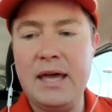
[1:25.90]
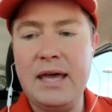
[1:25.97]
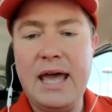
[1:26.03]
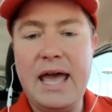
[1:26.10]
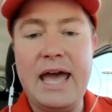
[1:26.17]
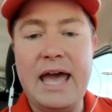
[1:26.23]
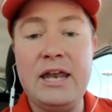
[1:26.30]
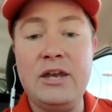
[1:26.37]

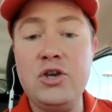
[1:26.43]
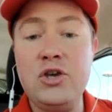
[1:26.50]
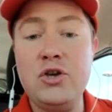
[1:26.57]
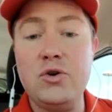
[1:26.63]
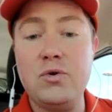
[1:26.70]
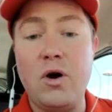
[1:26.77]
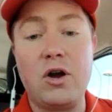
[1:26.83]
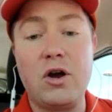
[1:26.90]
And
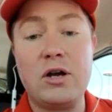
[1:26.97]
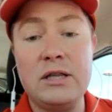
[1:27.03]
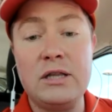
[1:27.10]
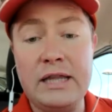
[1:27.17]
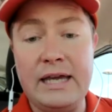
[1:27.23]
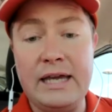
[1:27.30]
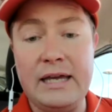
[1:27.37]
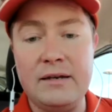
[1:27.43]
you are
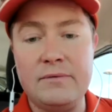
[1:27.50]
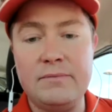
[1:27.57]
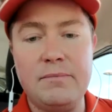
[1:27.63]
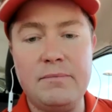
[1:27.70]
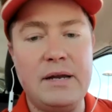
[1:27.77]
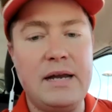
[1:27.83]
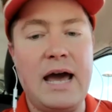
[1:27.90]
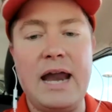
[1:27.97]
clean,
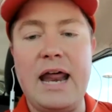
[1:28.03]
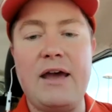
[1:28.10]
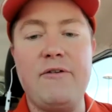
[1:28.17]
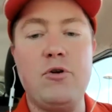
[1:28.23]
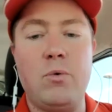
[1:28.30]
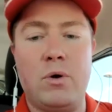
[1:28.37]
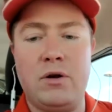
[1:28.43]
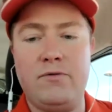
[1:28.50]
but not every
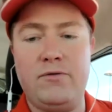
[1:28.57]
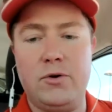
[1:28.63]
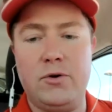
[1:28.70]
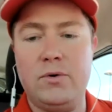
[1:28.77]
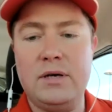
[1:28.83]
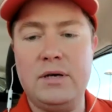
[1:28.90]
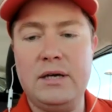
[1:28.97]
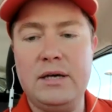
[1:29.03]
one of you."
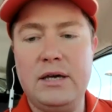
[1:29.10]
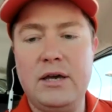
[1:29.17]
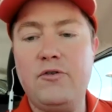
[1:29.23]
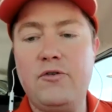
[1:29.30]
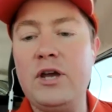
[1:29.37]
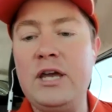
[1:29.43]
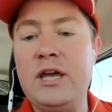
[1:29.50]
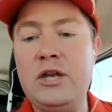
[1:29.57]

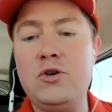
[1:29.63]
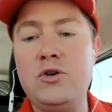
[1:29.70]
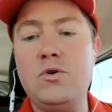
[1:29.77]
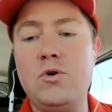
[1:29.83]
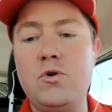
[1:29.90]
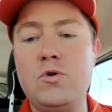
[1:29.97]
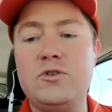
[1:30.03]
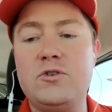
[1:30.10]
For he knew
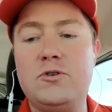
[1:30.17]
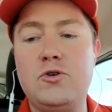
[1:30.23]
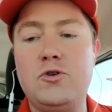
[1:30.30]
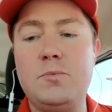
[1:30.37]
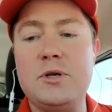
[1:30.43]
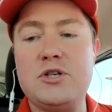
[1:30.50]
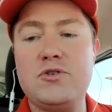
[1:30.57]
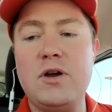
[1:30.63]
who was to
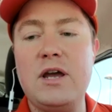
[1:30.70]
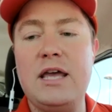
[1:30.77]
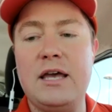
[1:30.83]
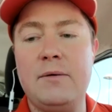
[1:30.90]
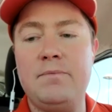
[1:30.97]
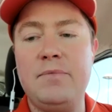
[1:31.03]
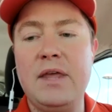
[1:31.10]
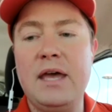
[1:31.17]
betray
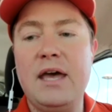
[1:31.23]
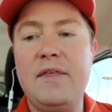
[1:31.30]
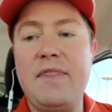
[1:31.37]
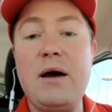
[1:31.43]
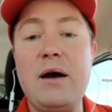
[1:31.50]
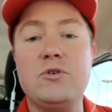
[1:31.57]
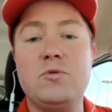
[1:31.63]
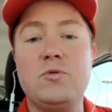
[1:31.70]
him.
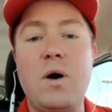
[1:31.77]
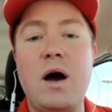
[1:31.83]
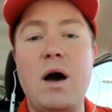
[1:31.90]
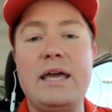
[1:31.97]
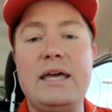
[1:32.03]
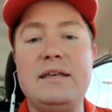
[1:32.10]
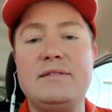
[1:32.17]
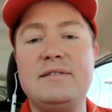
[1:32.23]
That was why
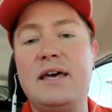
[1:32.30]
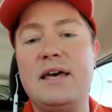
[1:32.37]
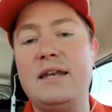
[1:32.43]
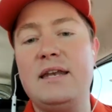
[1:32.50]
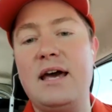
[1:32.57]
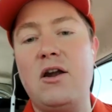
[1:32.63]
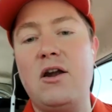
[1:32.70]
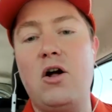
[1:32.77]
he said,
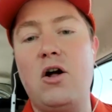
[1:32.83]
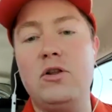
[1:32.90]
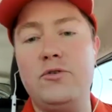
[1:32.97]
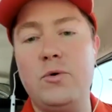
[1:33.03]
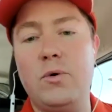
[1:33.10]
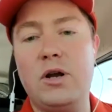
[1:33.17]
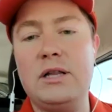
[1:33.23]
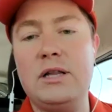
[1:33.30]
"Not all of you
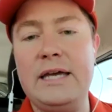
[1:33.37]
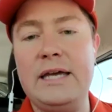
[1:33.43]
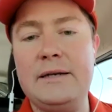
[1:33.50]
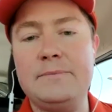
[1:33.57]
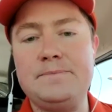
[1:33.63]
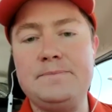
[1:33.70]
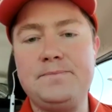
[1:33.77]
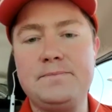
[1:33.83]
are clean."
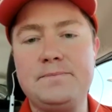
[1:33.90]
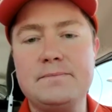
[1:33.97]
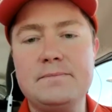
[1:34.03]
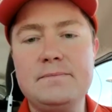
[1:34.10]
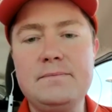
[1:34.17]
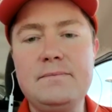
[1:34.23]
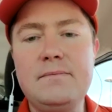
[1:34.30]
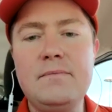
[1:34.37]

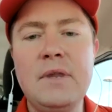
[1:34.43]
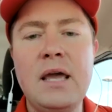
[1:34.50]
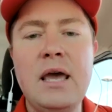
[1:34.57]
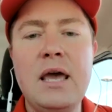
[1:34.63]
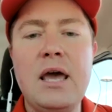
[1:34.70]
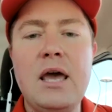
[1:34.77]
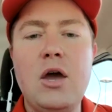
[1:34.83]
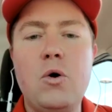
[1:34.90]

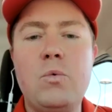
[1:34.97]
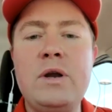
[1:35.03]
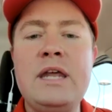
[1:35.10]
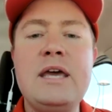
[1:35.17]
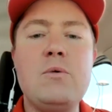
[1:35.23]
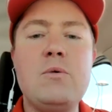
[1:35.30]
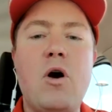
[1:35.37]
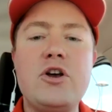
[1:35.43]
When he
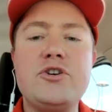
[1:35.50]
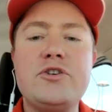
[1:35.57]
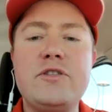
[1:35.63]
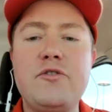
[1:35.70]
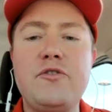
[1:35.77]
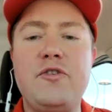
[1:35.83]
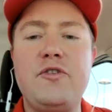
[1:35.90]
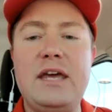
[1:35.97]
had washed their
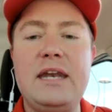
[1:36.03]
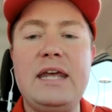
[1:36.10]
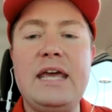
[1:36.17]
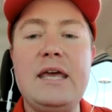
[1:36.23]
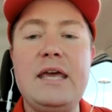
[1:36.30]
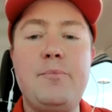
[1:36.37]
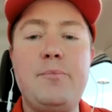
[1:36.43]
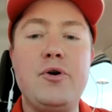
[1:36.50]
feet,
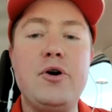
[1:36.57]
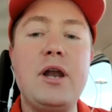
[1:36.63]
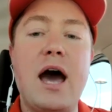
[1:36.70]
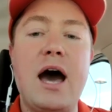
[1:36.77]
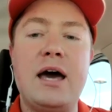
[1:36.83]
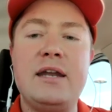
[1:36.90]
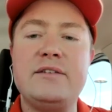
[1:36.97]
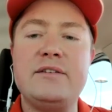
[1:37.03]
he put
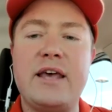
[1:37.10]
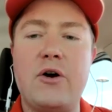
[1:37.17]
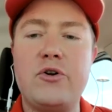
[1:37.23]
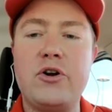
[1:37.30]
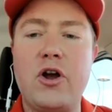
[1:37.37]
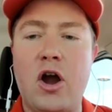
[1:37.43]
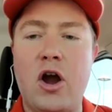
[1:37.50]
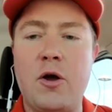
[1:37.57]
on his outer
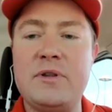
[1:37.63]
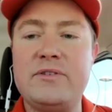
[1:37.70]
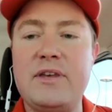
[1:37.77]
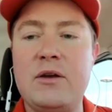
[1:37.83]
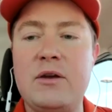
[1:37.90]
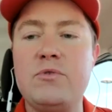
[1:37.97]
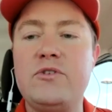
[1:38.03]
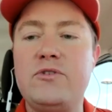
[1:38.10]
garments
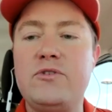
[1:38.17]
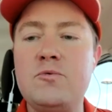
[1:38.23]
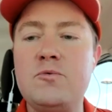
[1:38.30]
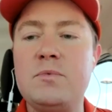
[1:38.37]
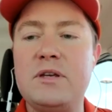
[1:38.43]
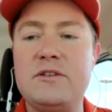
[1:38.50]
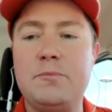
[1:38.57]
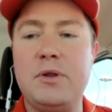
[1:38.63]
and resumed
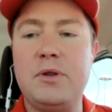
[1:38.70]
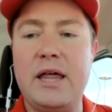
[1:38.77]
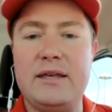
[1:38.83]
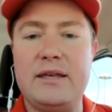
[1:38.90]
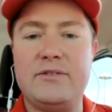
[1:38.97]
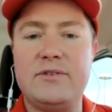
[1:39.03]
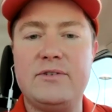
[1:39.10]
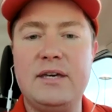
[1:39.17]
his
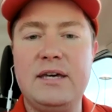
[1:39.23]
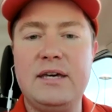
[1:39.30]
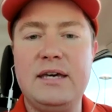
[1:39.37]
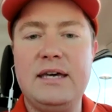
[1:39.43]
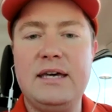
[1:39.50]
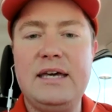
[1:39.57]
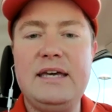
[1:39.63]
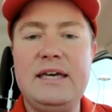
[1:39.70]
place.
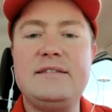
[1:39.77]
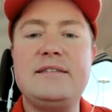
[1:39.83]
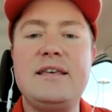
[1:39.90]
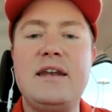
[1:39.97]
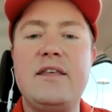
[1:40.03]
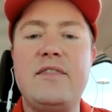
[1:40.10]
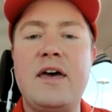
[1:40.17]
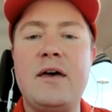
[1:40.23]
He said
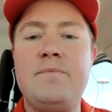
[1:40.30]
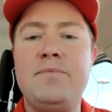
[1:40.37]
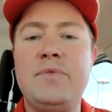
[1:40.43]
to them,